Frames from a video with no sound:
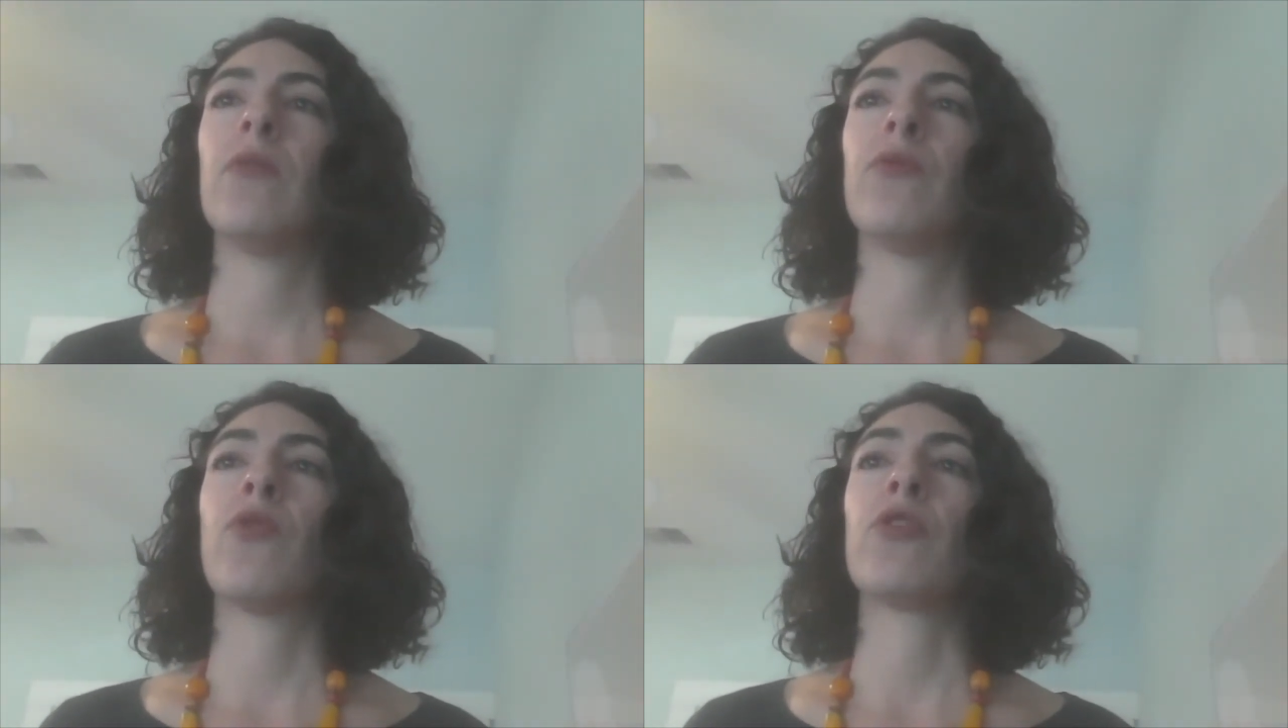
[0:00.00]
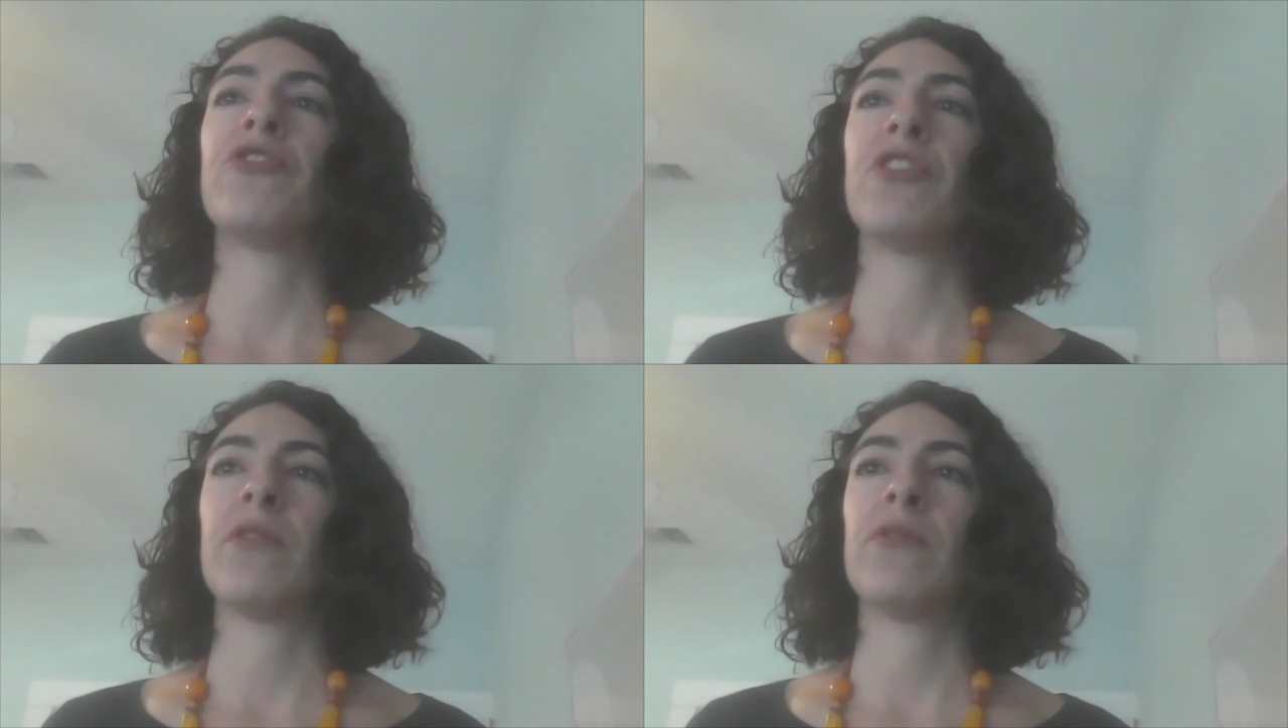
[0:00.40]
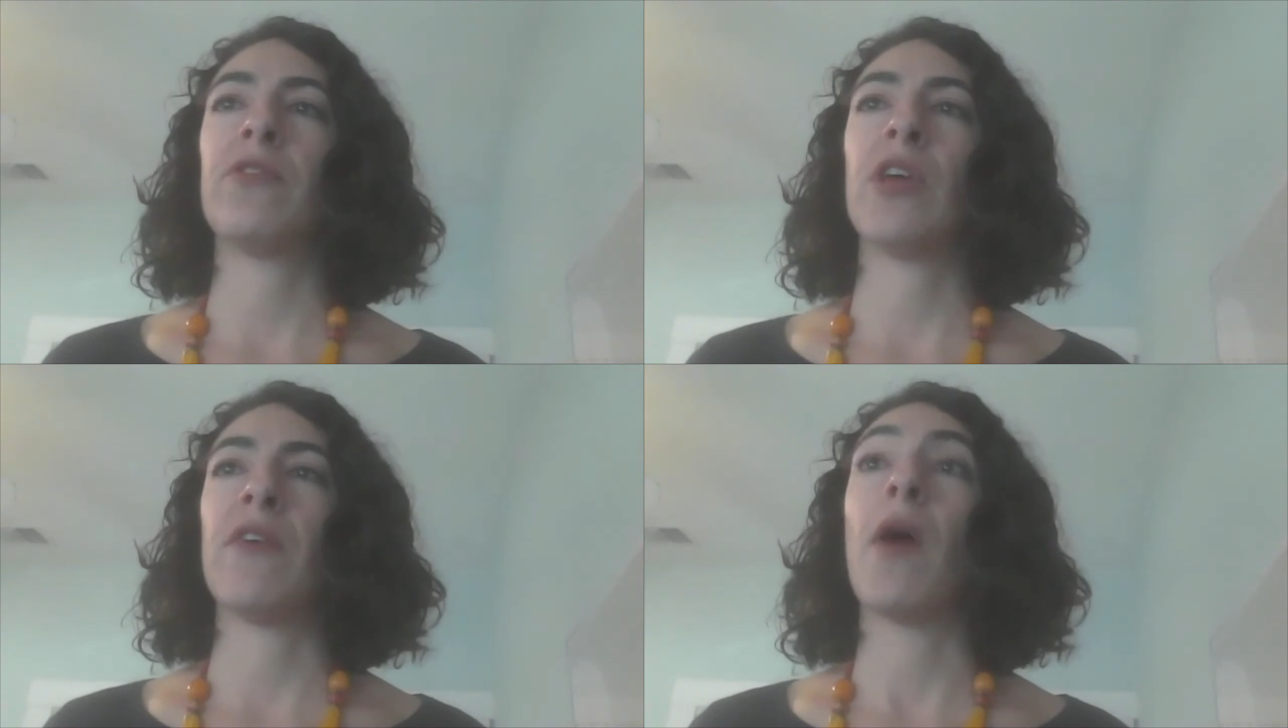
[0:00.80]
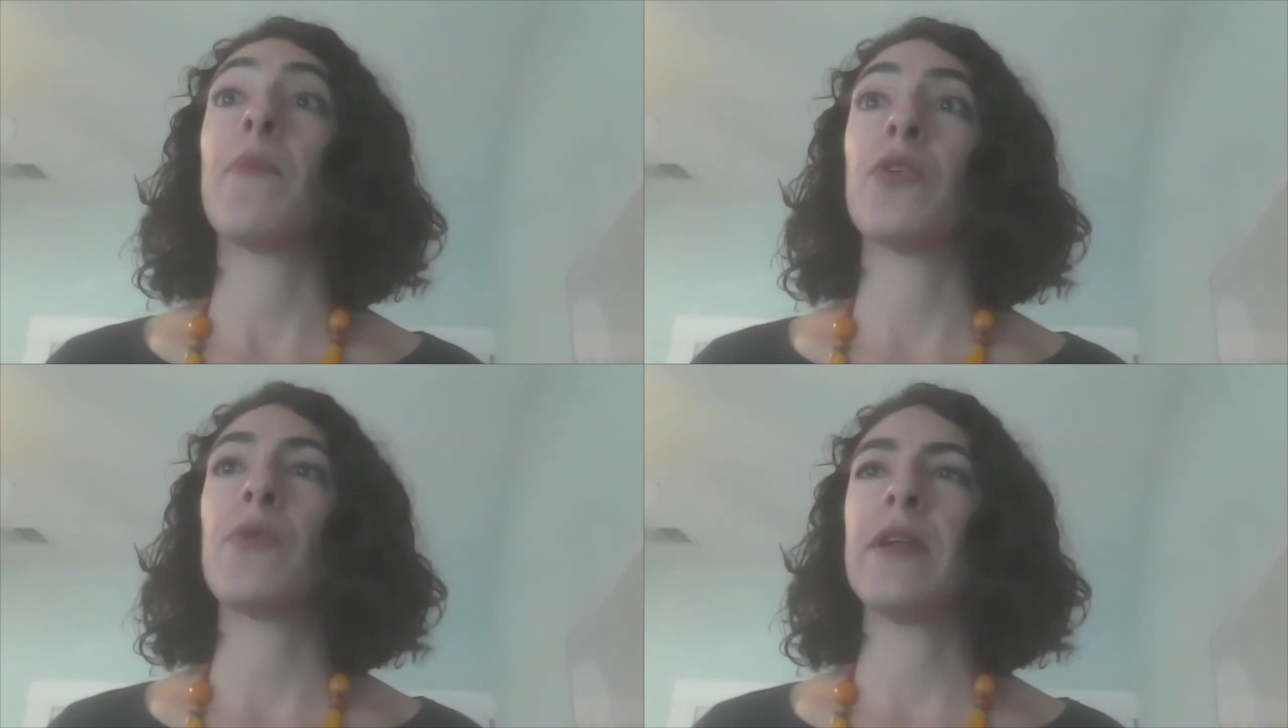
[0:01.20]
forced to give up
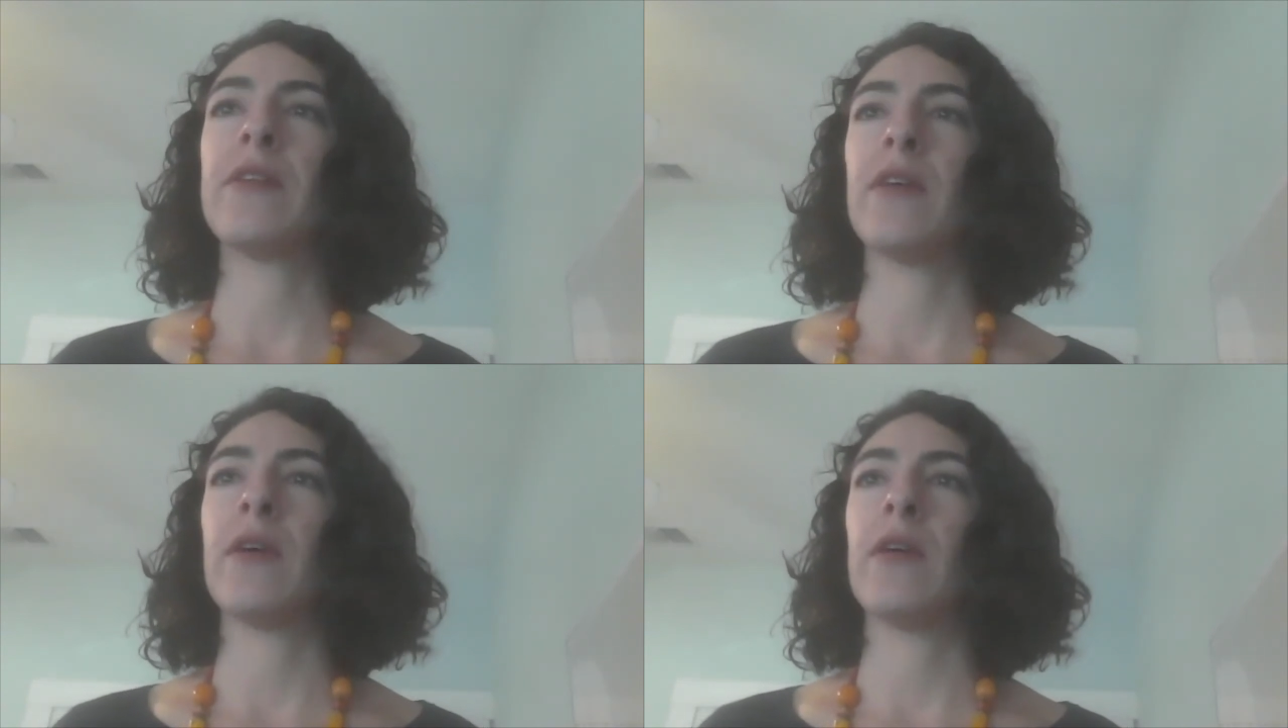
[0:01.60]
their right to